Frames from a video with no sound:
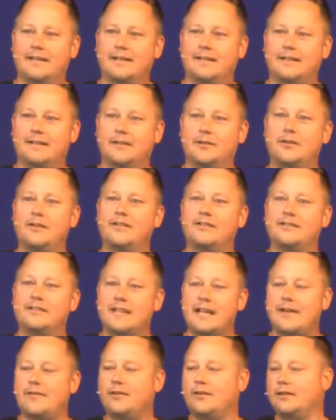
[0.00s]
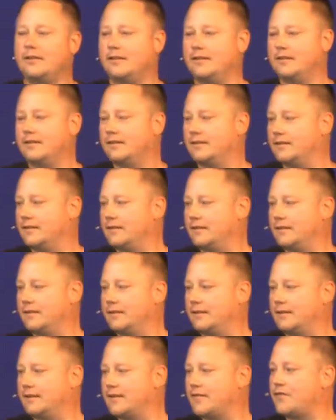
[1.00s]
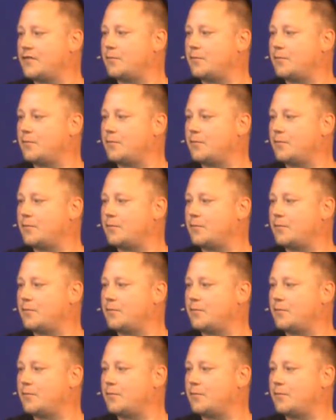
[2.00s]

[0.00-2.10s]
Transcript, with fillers: Lord has never given a